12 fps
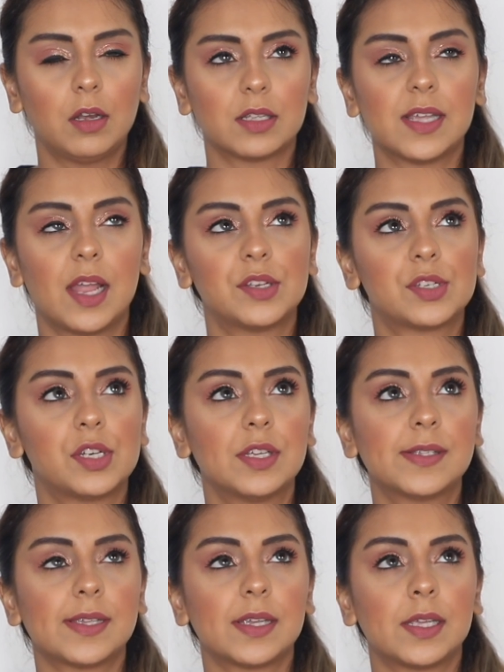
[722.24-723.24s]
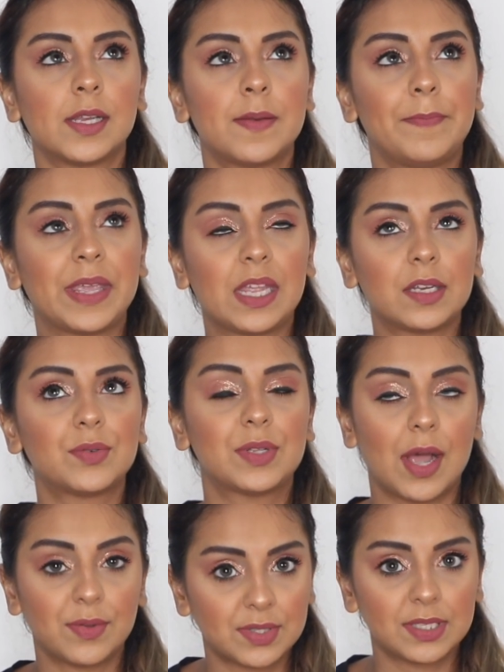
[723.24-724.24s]
Los Angeles, in May
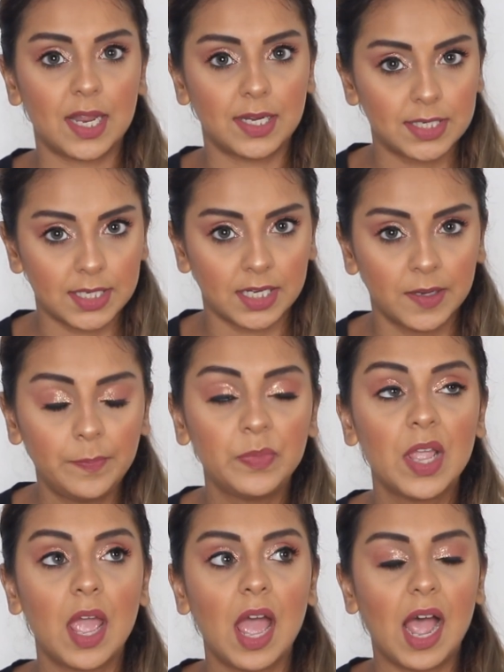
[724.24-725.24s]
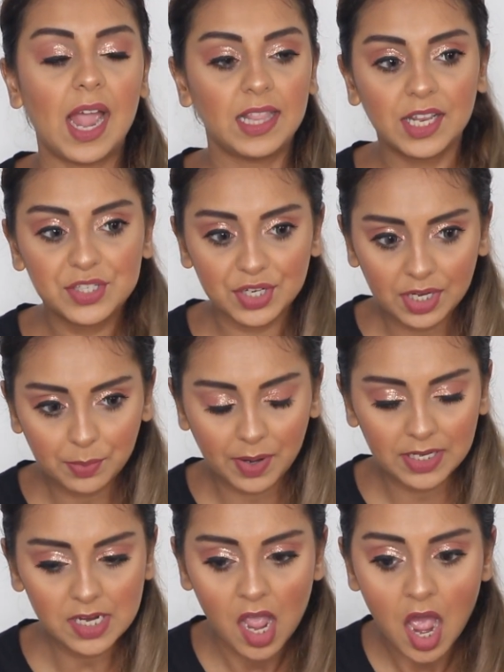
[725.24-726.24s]
2019, I literally
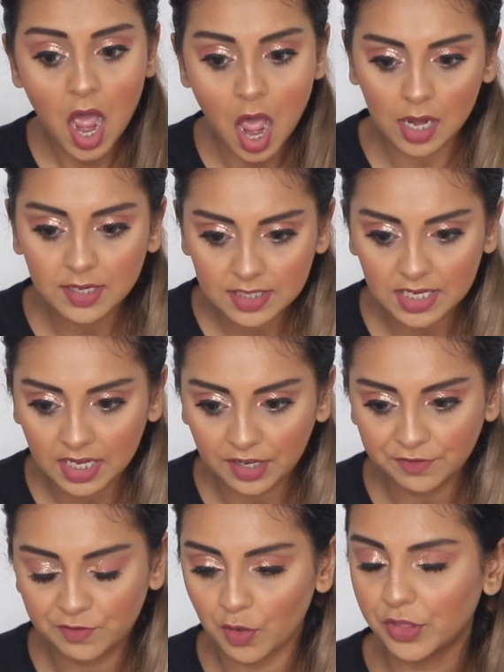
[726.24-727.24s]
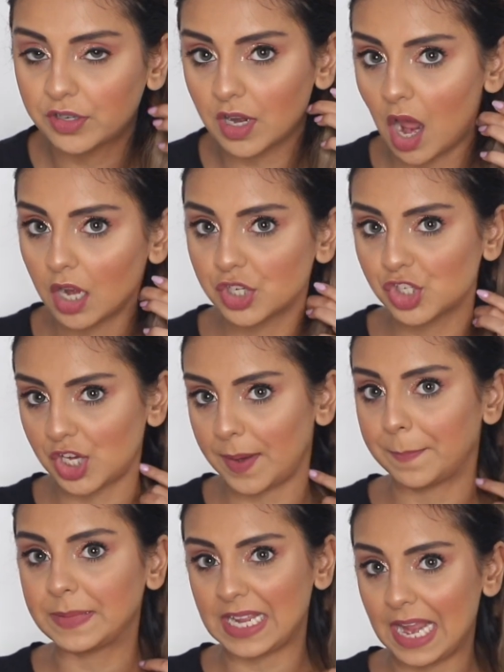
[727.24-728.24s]
went hunting for the Tarte
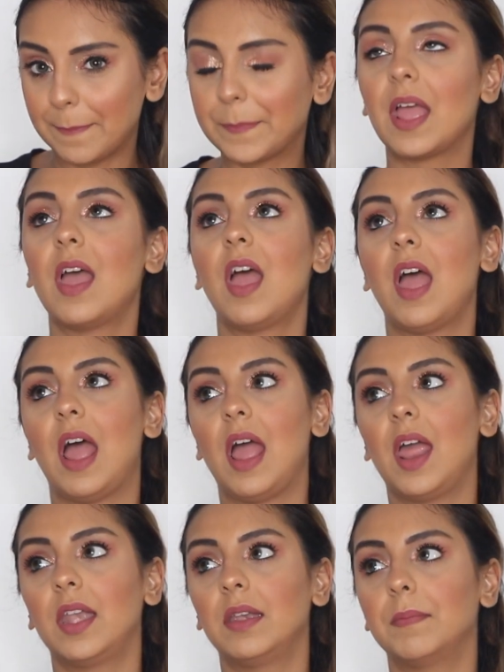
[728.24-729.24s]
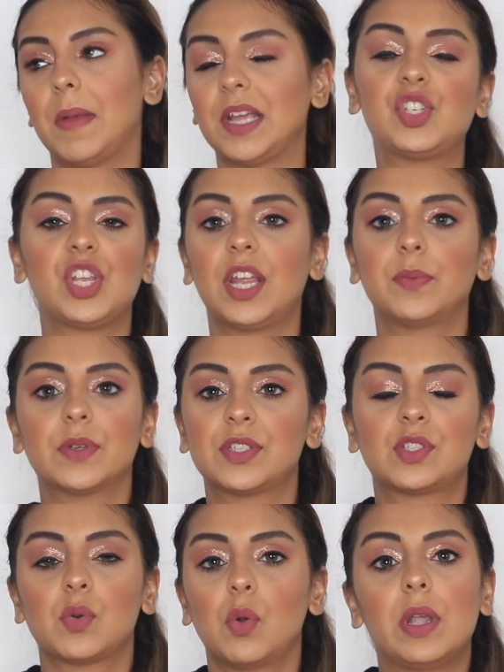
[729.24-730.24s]
shape tape, and my shade
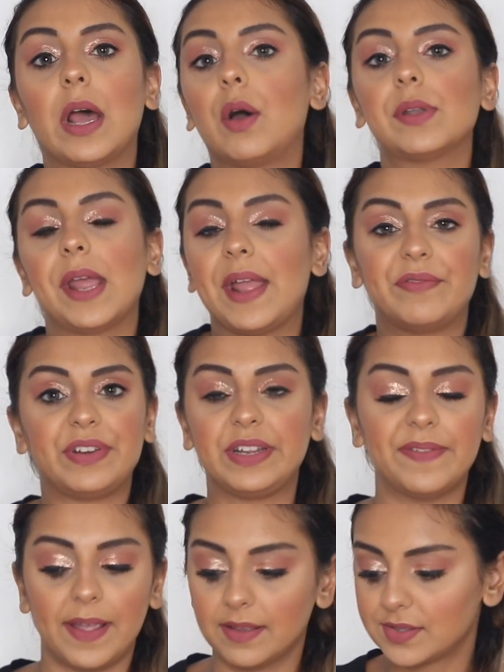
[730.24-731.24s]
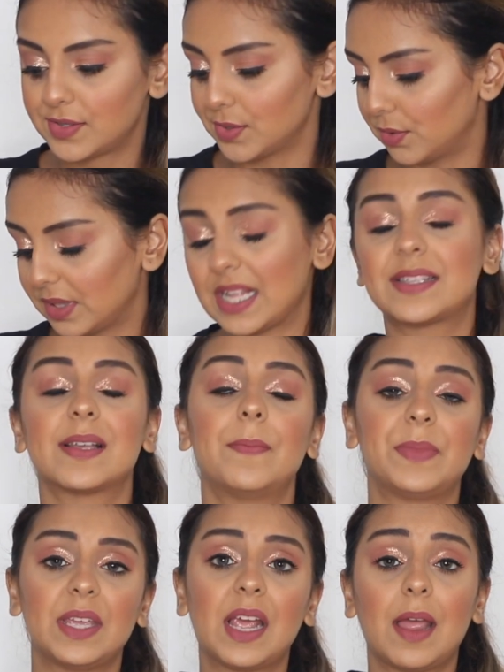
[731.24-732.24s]
was sold out everywhere. So that's
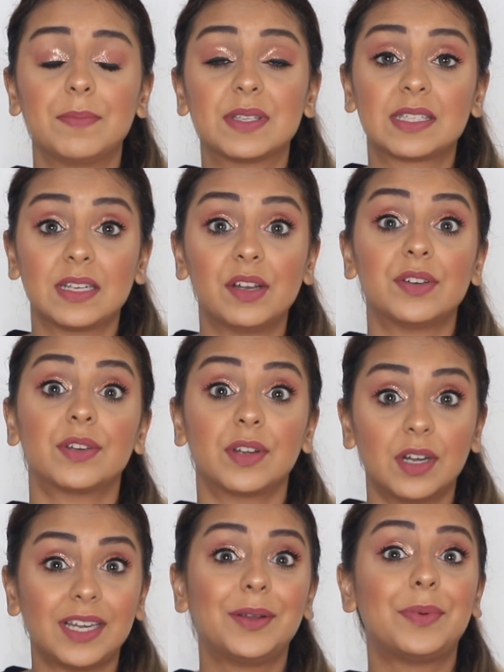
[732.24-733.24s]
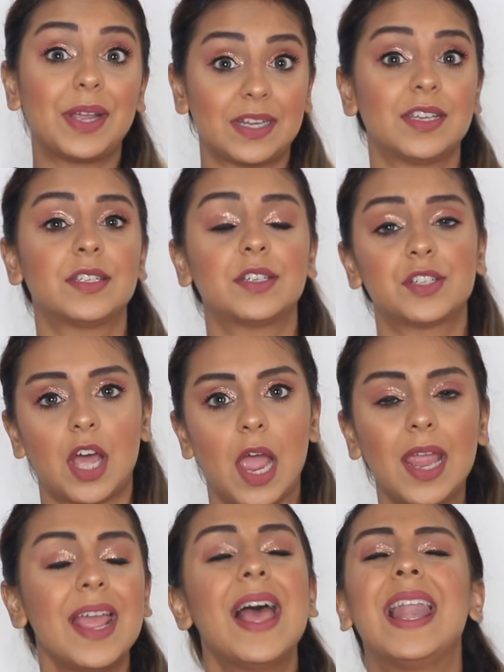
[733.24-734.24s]
something I'm still really waiting to
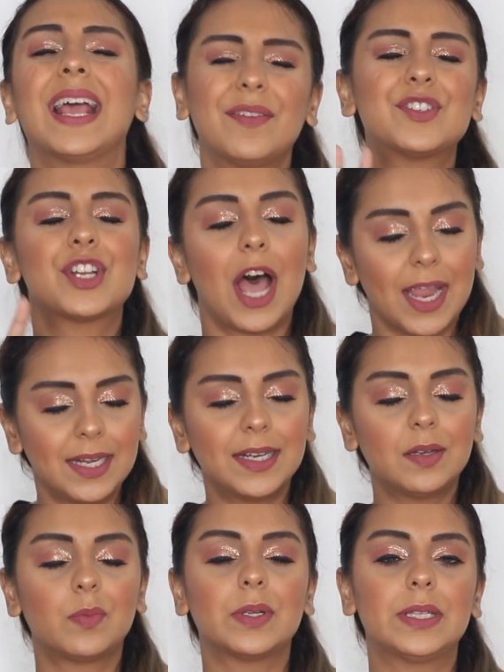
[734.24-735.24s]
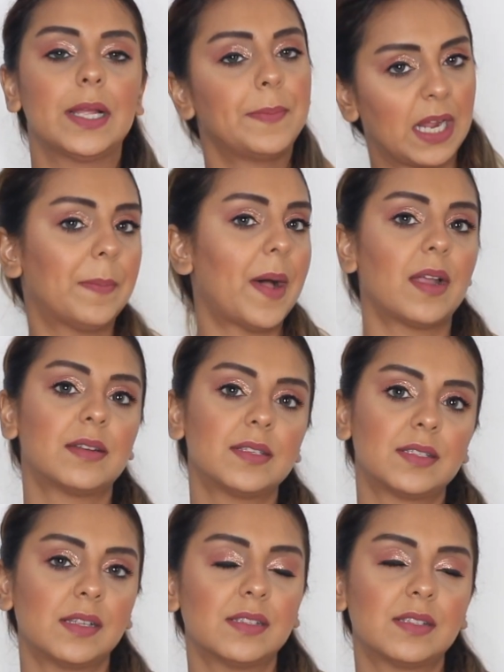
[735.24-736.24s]
try. Like, I've tried it with like makeup
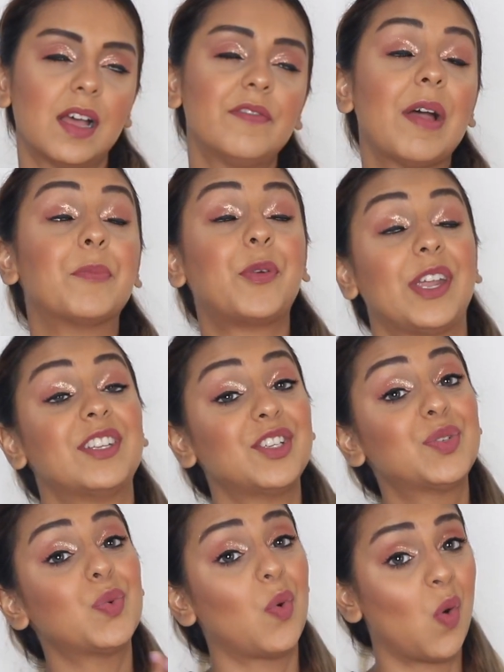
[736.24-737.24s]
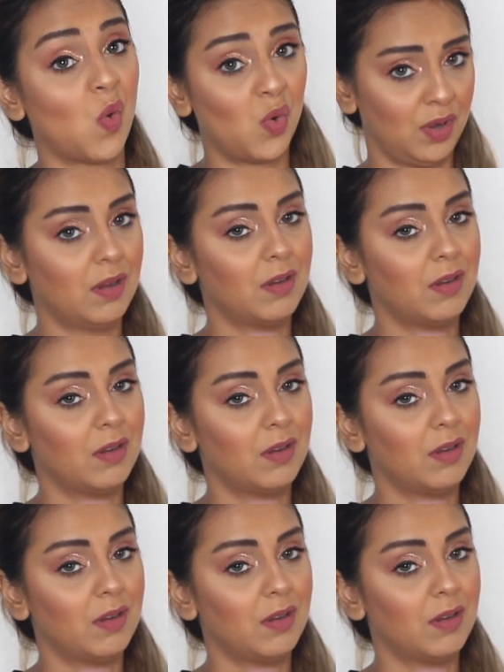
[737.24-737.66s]
artists and stuff. I'm waiting to own,